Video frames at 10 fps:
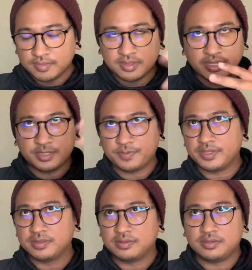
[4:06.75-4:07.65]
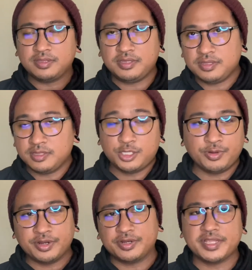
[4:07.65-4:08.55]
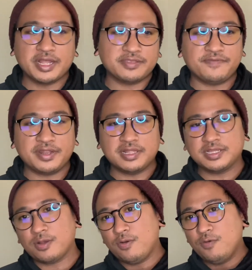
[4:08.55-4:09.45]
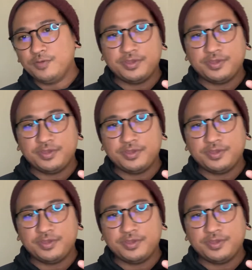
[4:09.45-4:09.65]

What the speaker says: that's when the trigger is activated. It's like, oh,